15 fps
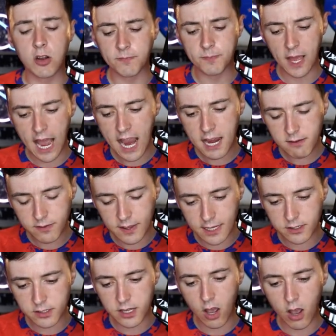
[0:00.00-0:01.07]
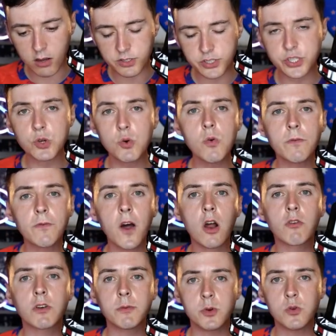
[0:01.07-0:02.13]
I think, are so far
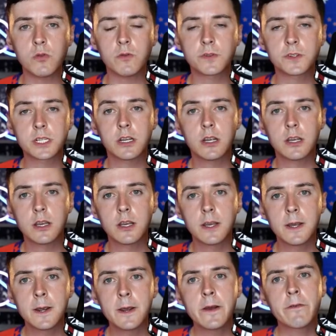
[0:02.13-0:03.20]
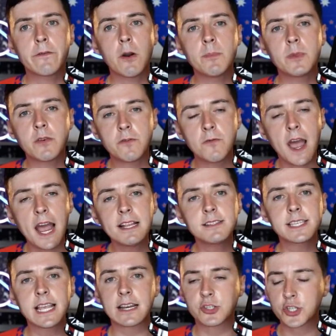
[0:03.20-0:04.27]
removed from the
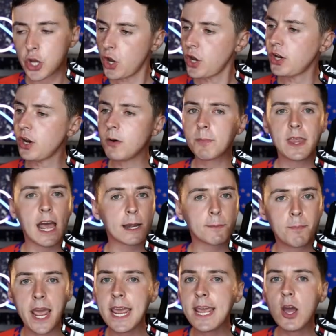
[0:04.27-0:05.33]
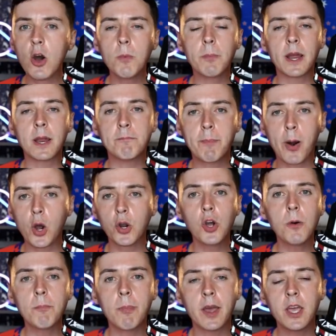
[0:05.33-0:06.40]
fans that turn up, that pay up and put
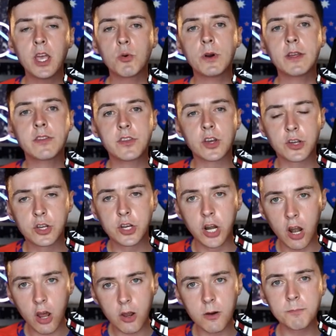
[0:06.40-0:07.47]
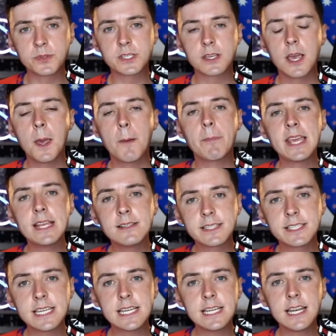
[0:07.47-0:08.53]
up with the clubs being
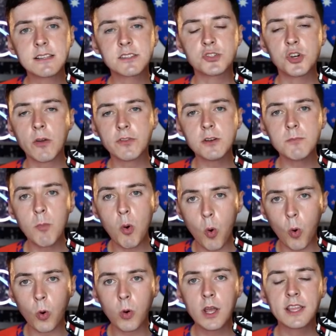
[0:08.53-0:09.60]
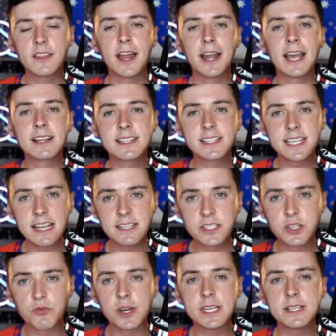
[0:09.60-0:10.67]
seen as nothing more than
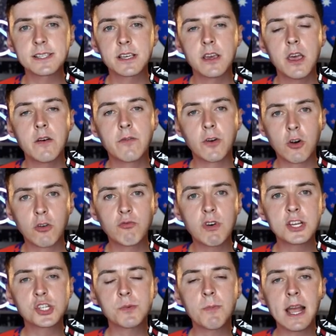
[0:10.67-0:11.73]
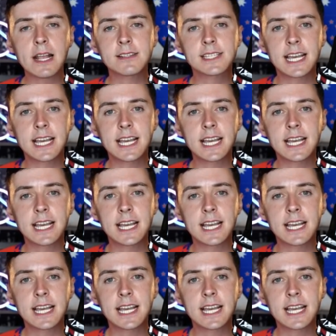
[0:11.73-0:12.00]
accessories for a rich man's